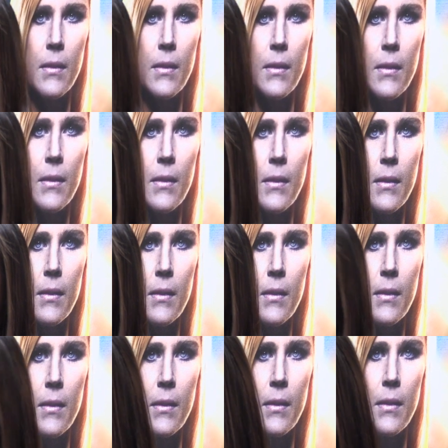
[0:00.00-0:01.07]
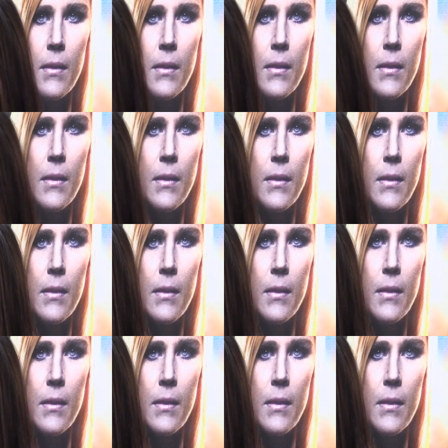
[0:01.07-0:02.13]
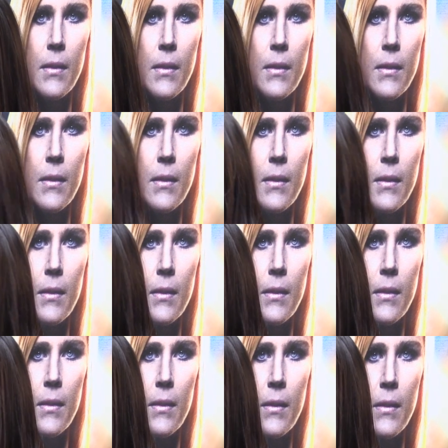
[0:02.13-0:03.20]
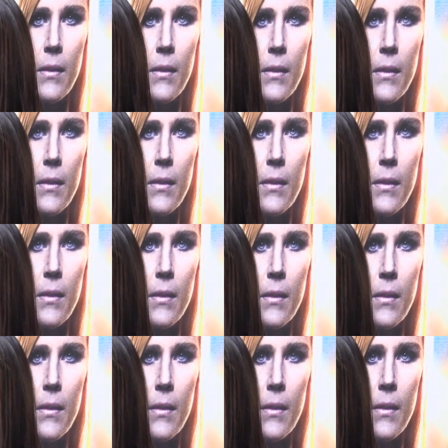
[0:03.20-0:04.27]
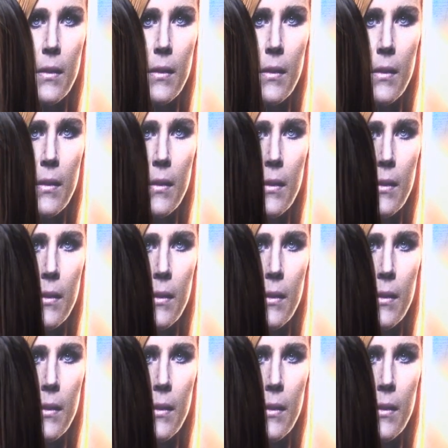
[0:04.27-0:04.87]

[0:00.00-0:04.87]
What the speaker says: (not speaking)